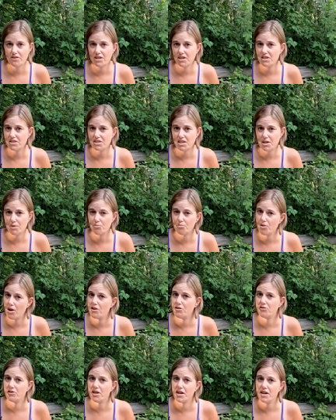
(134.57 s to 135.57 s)
things like
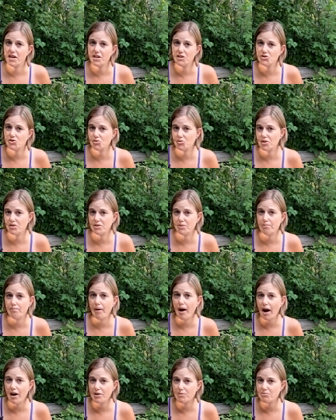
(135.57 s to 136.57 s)
bread or cake so that the
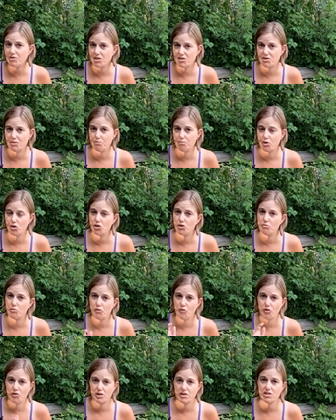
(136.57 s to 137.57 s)
bottom doesn't burn
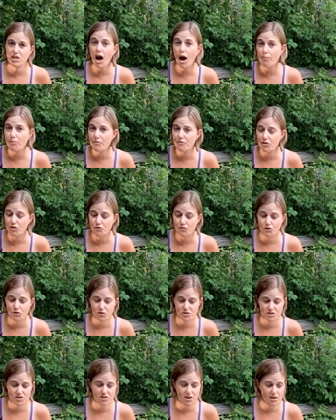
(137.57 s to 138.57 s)
before the top of your
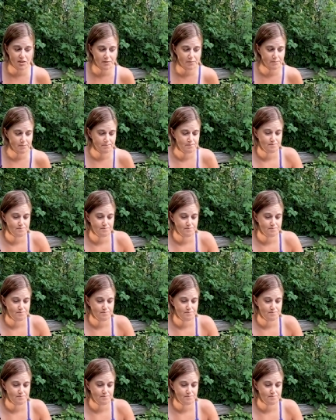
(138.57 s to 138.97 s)
food is done.